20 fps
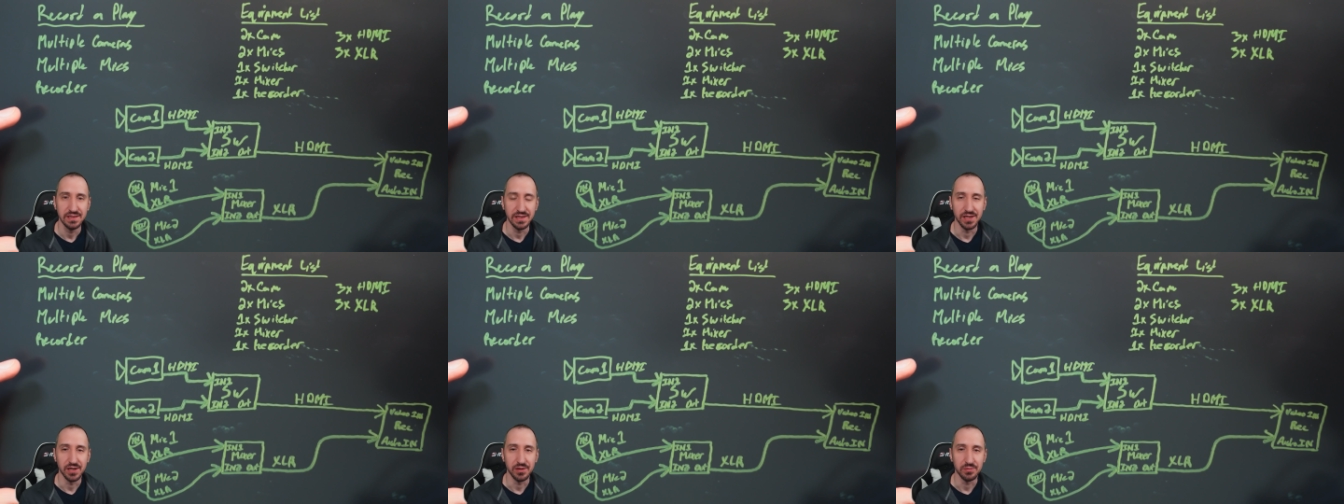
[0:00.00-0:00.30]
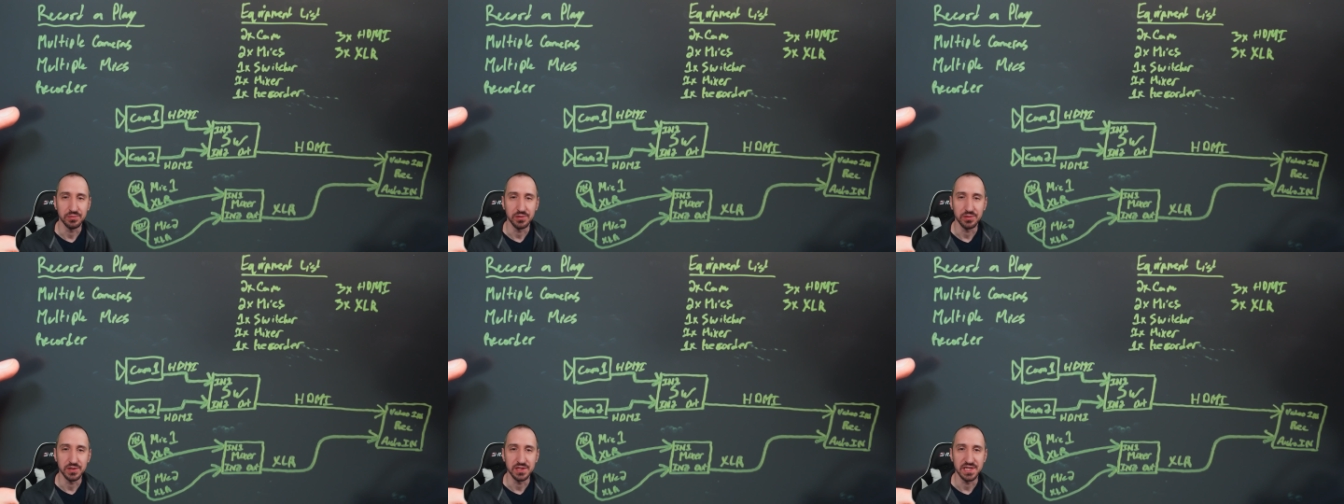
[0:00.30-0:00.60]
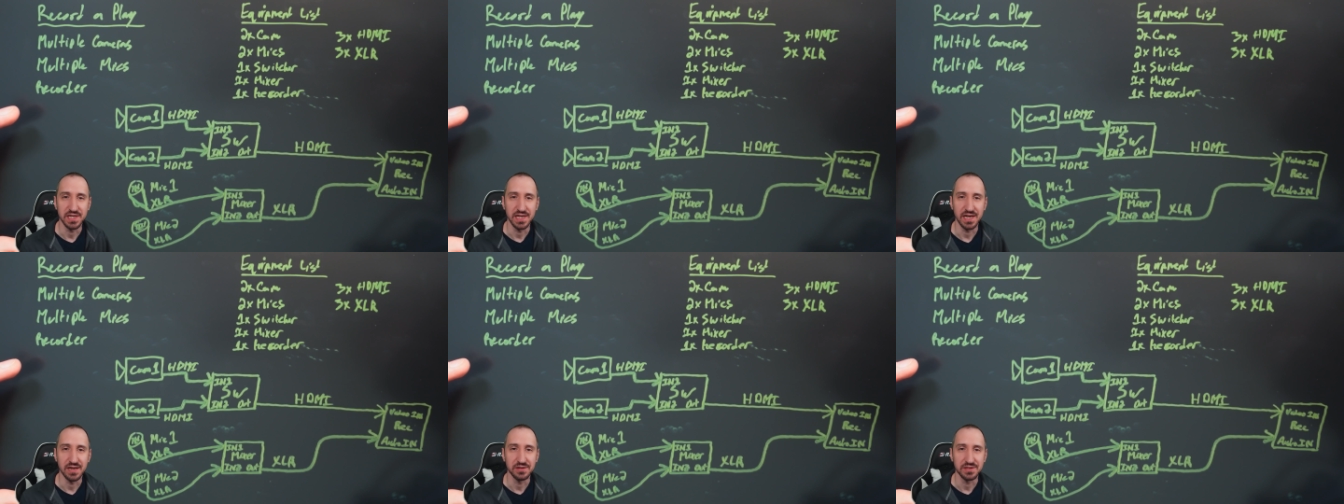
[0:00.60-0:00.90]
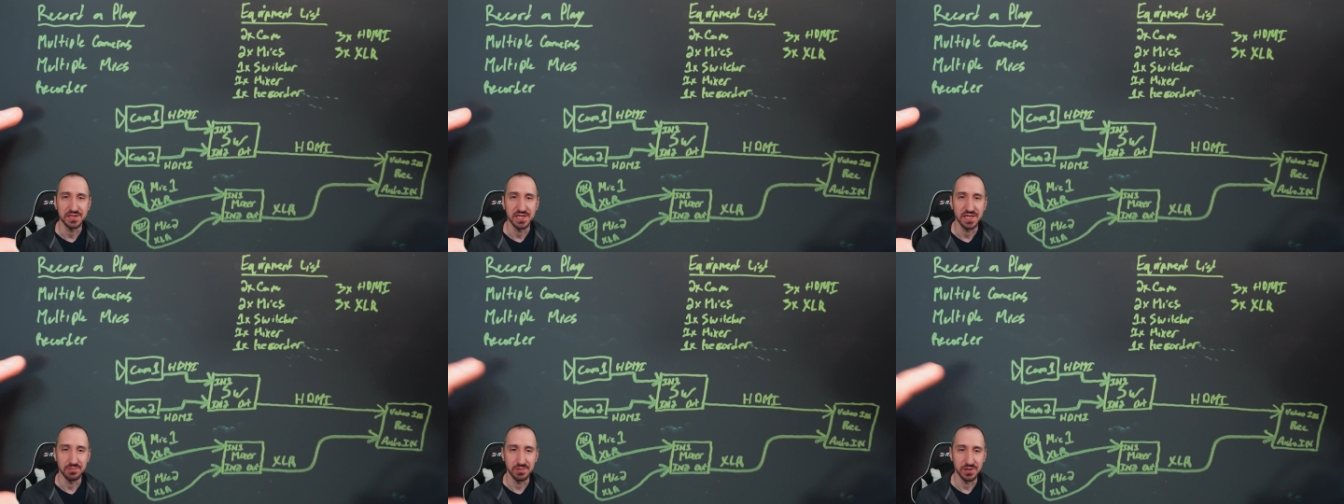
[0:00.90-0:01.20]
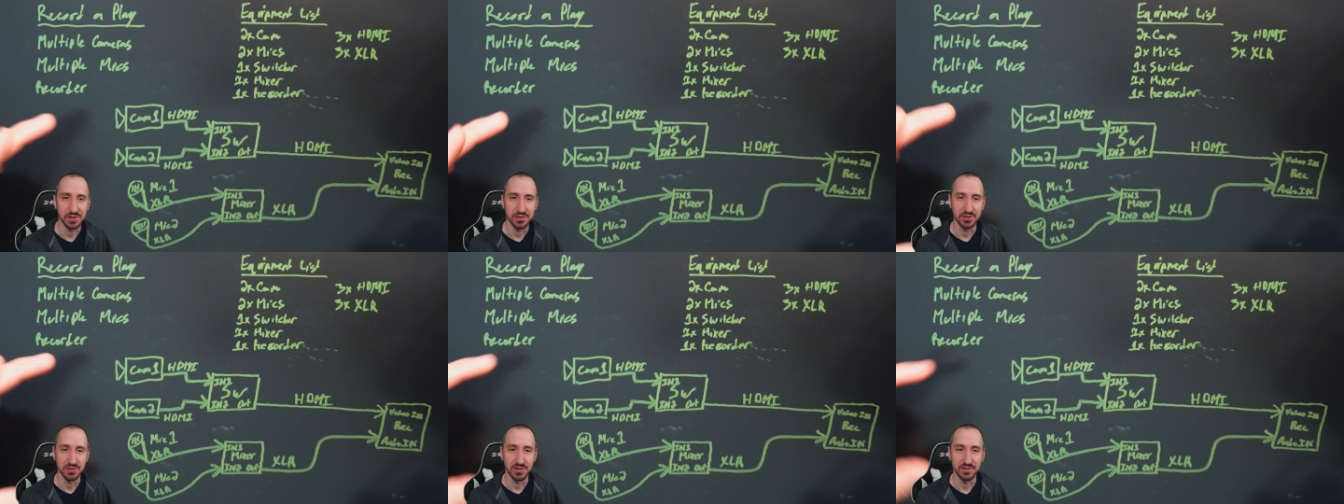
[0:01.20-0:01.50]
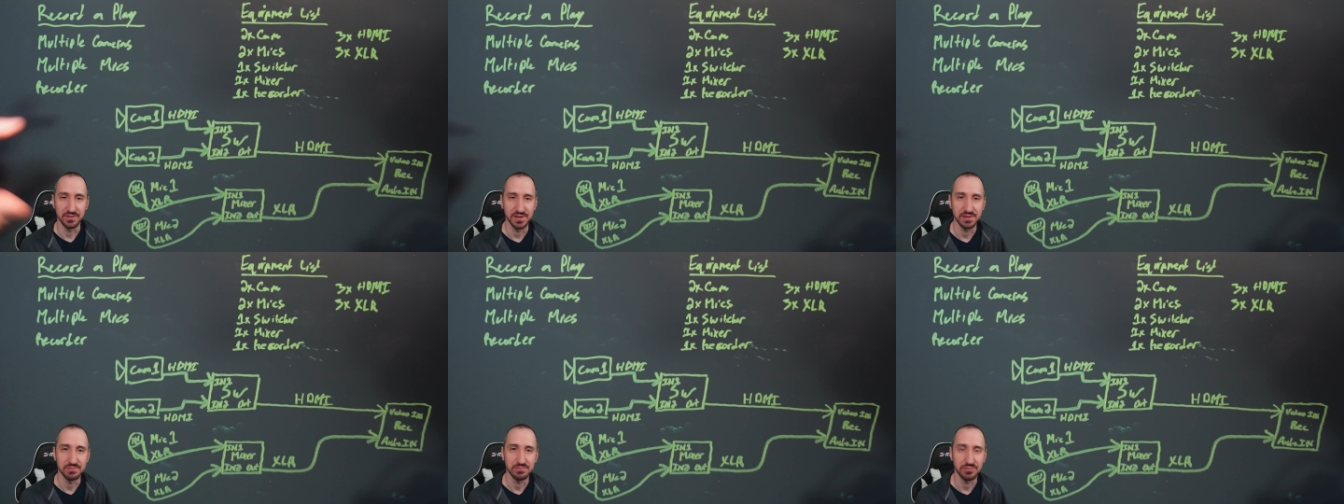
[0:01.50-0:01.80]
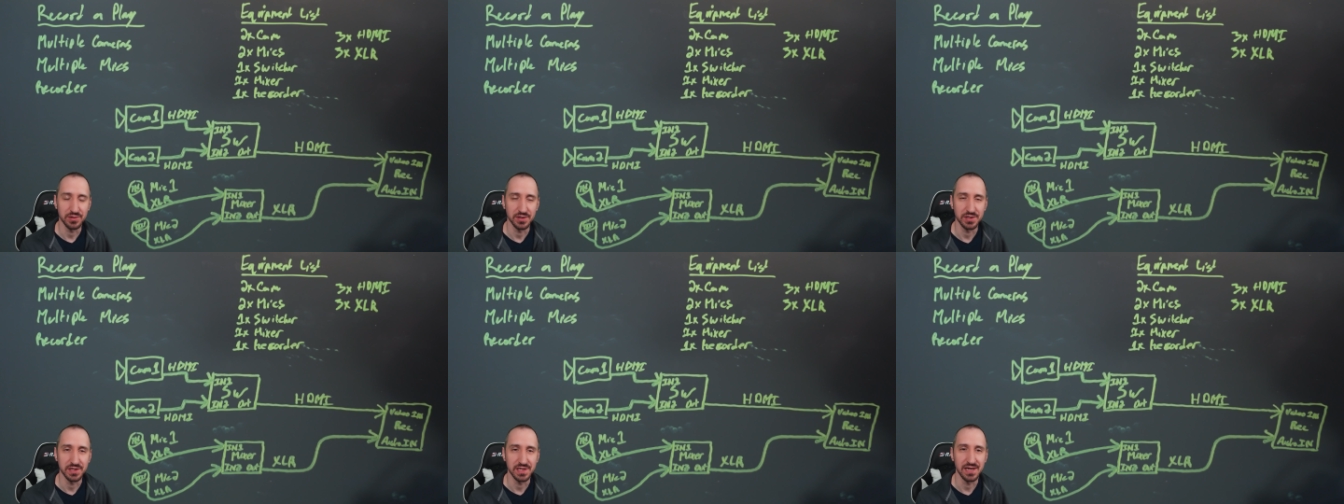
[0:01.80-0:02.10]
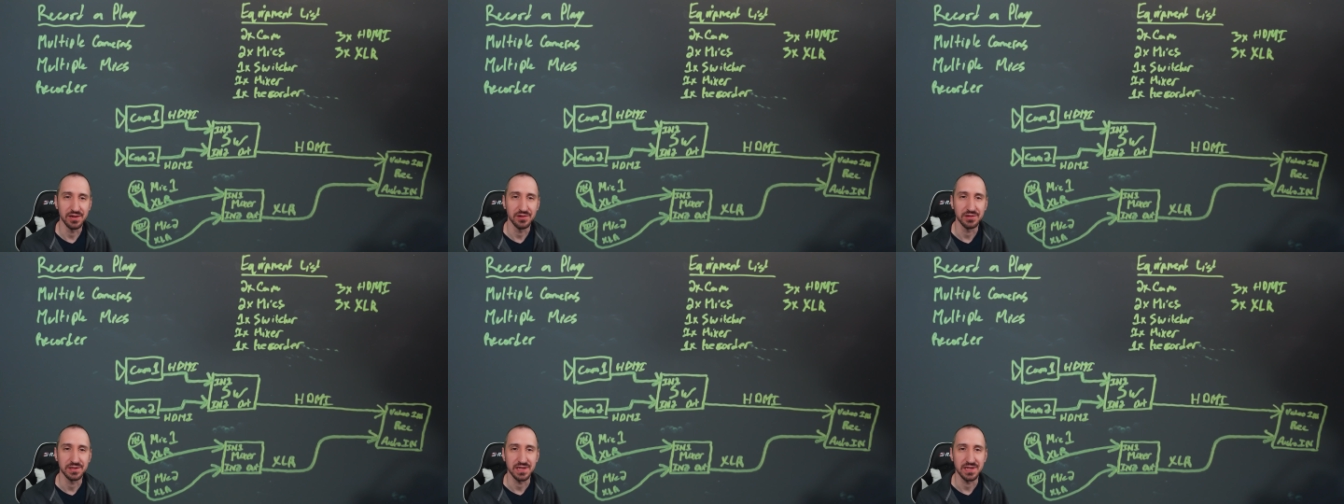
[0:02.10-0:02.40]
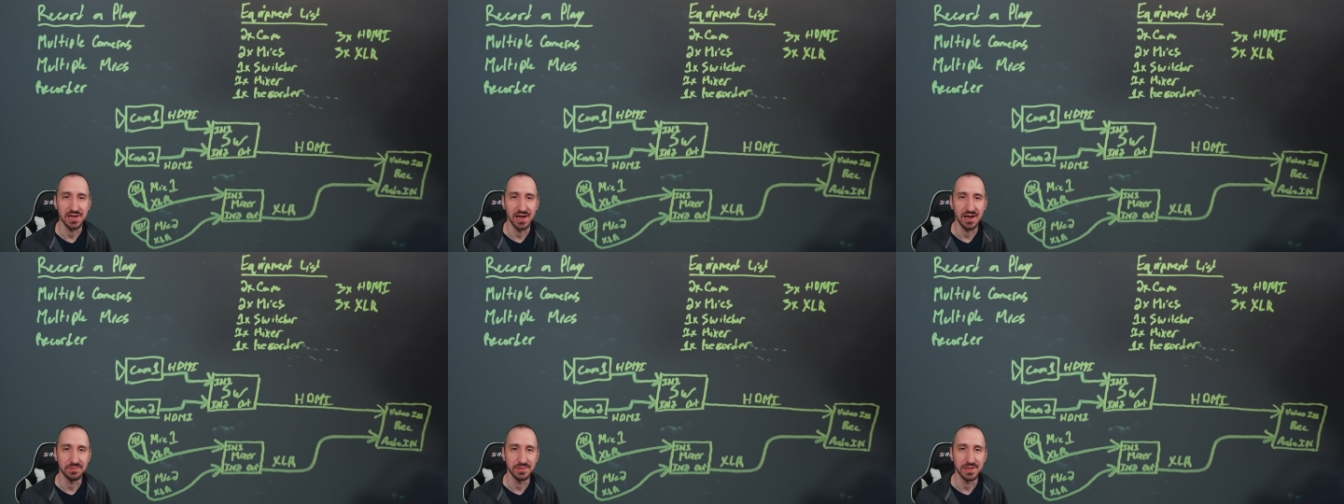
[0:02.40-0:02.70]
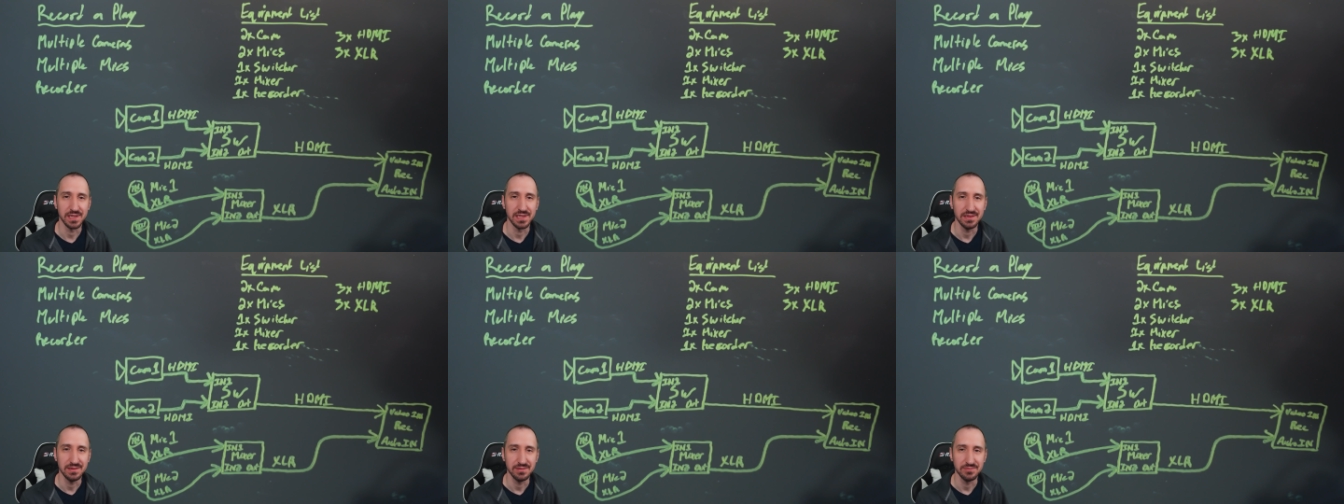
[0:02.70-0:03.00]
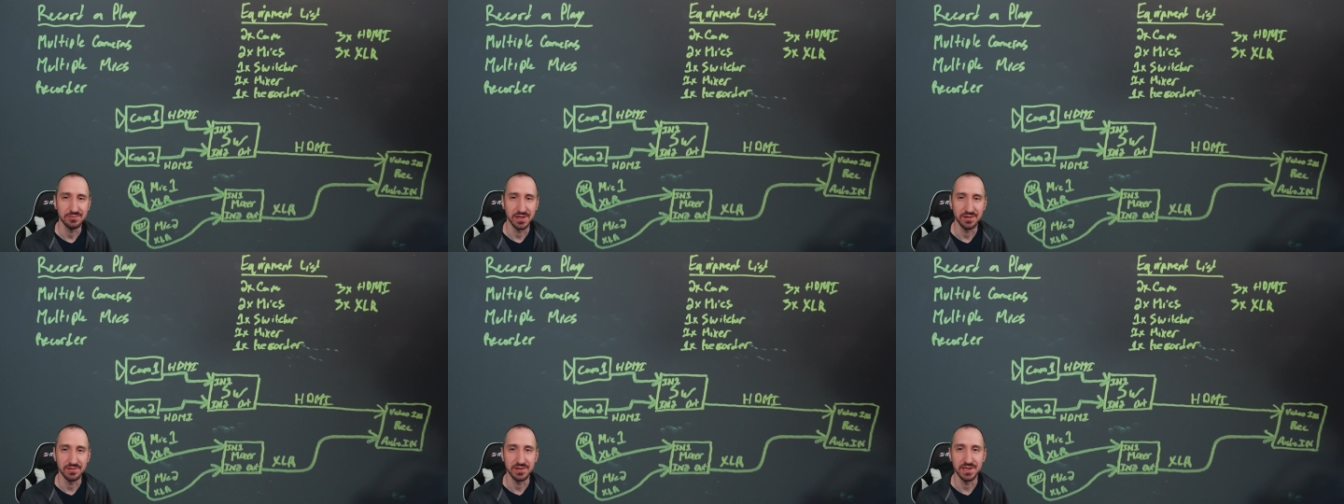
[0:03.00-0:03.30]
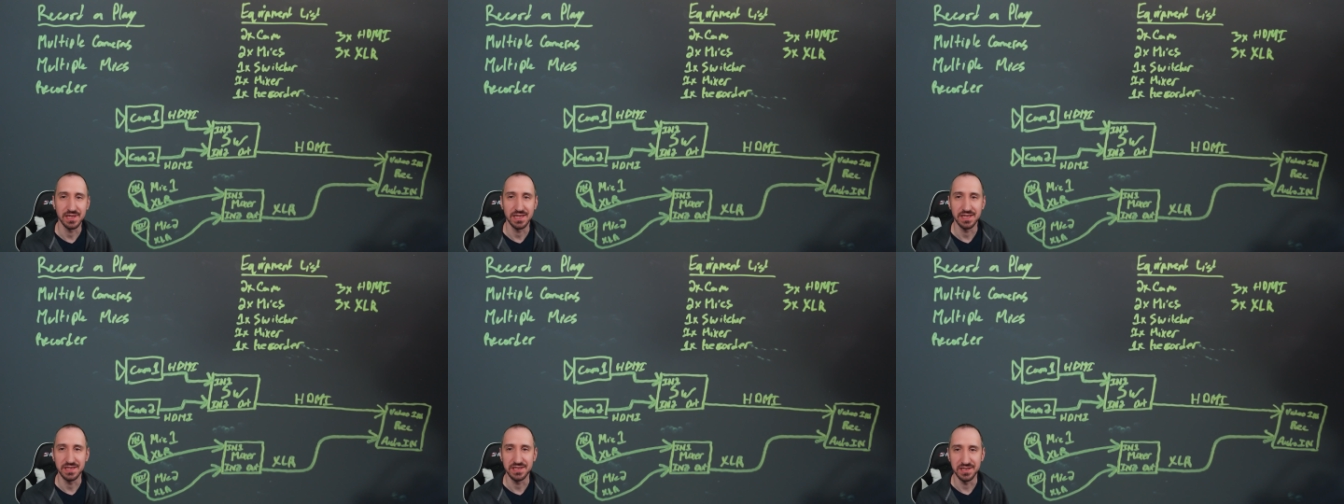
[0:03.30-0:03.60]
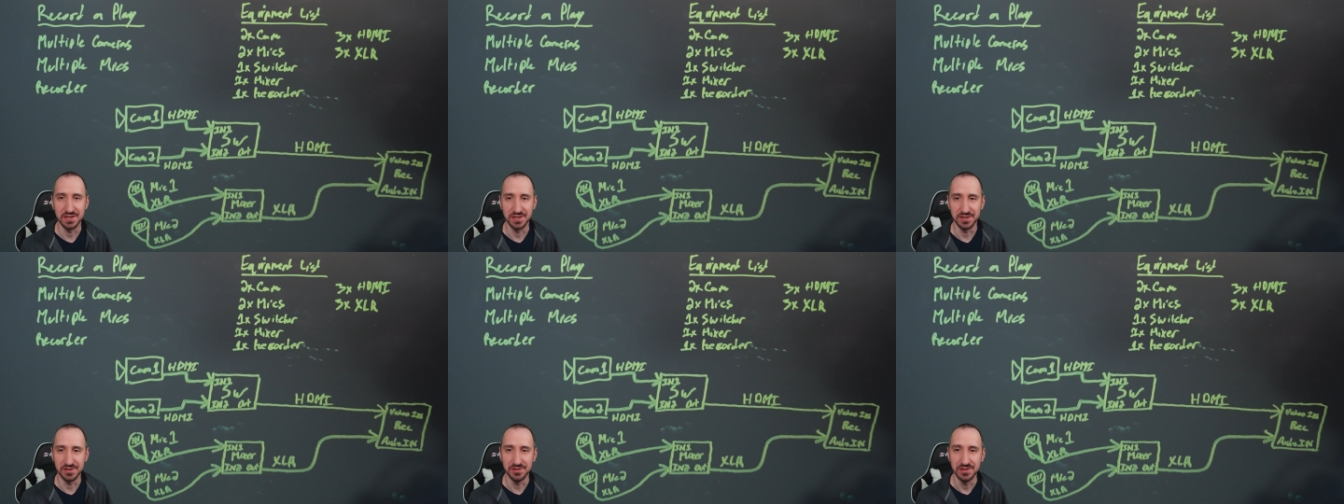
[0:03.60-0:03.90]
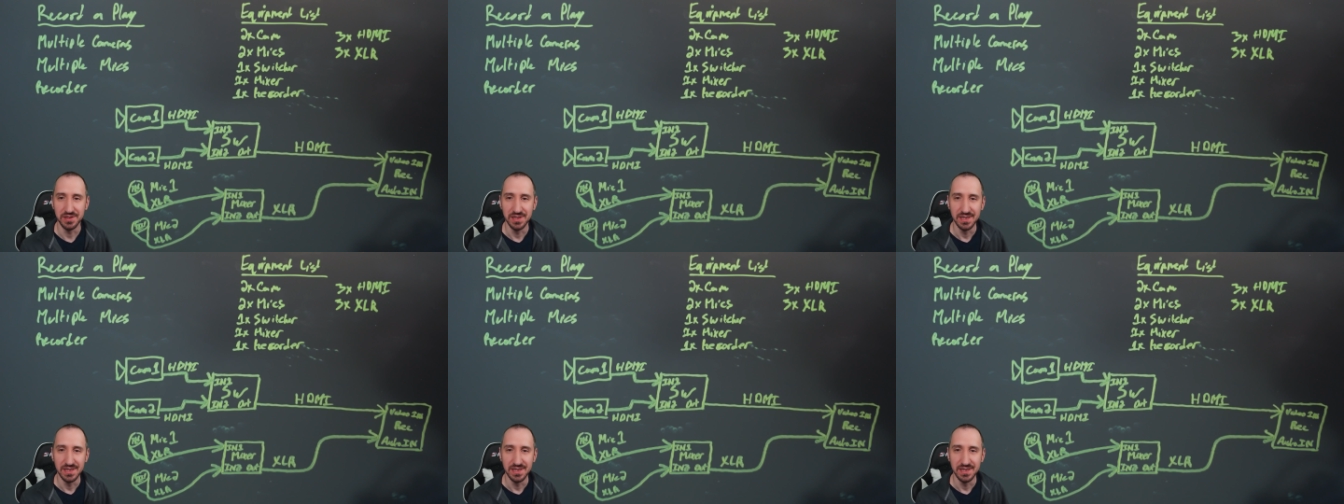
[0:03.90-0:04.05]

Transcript: you know, print it out, take a picture of it, print it out, copy it, whatever you need to do.